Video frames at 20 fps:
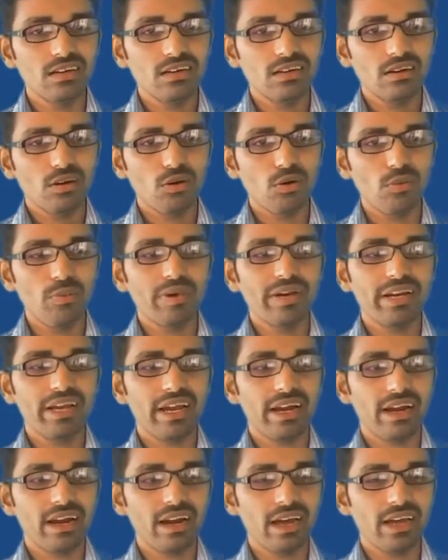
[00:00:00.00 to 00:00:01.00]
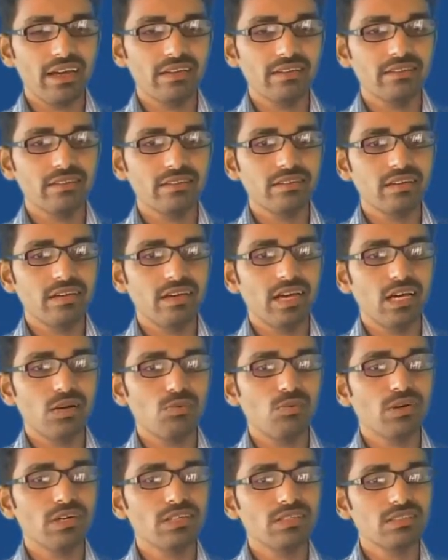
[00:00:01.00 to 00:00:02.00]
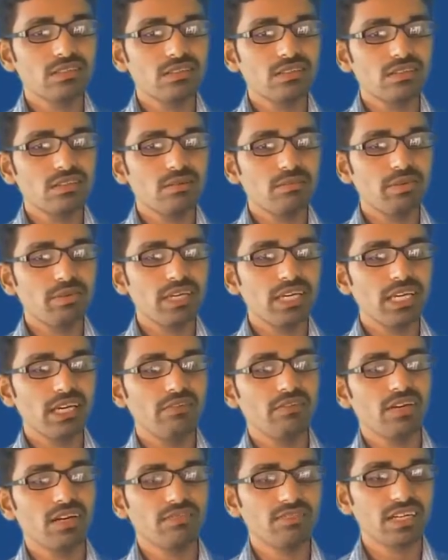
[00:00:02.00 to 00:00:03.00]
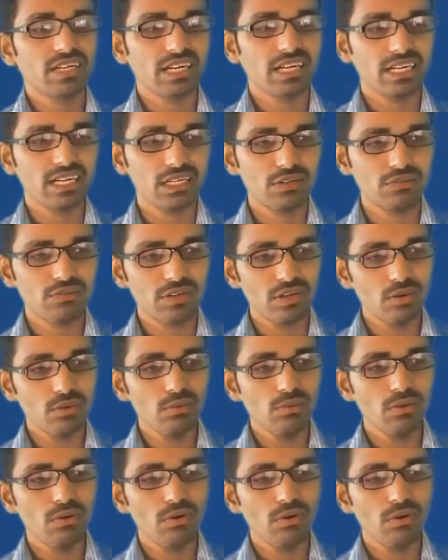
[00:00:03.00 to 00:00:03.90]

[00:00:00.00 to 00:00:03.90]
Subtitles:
open end line, and what is the behavior of the current wave